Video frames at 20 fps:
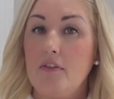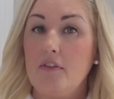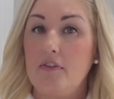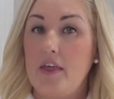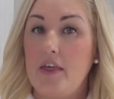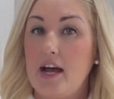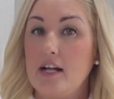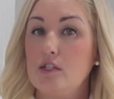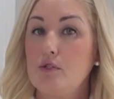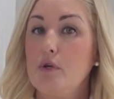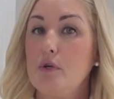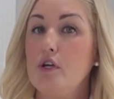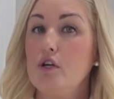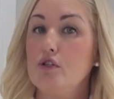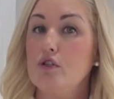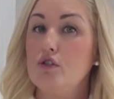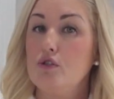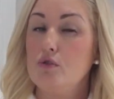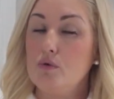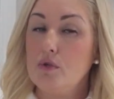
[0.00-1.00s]
That's what
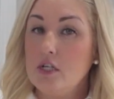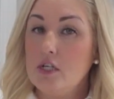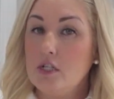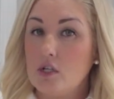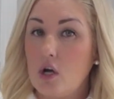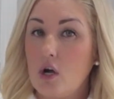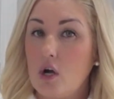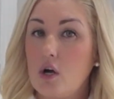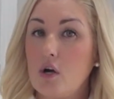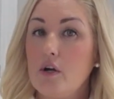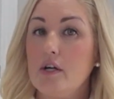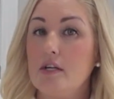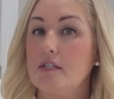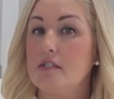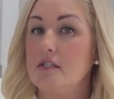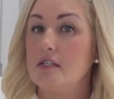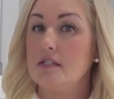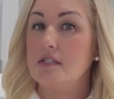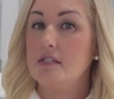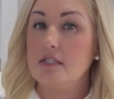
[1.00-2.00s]
your duties are,
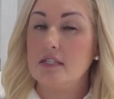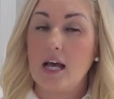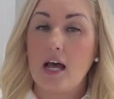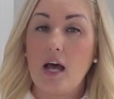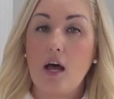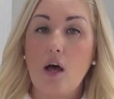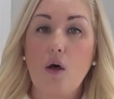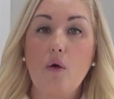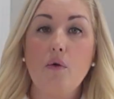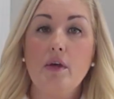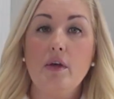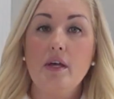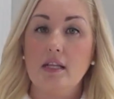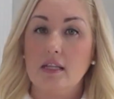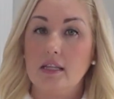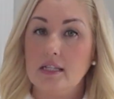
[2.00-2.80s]
is to sell,